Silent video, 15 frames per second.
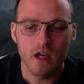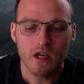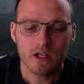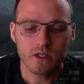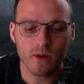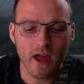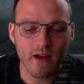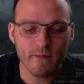
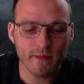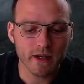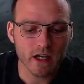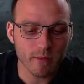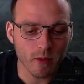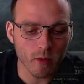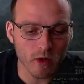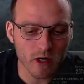So I have my
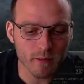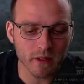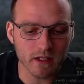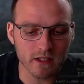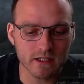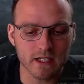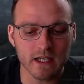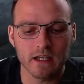number 1
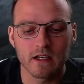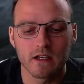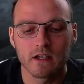ability.